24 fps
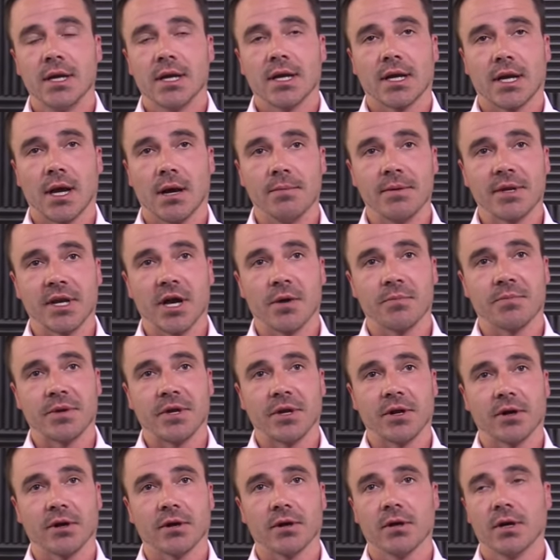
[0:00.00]
coming up
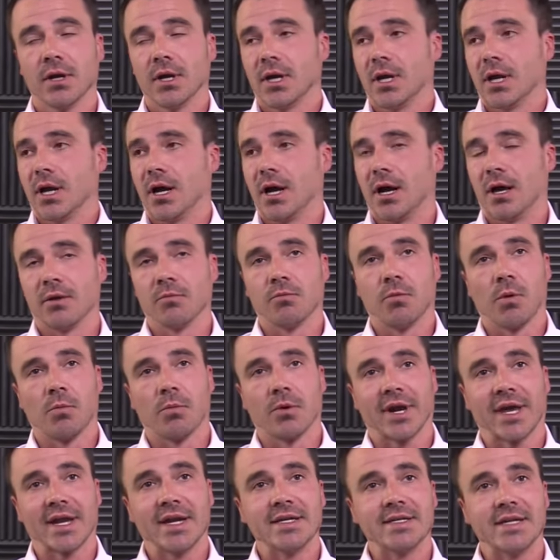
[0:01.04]
here. Uh, what
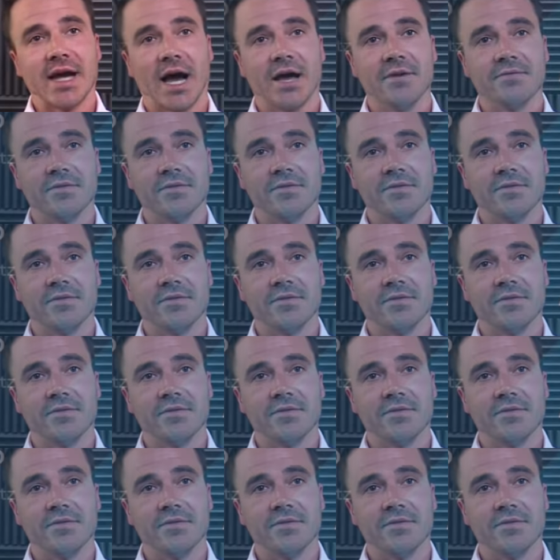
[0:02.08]
we're going to dive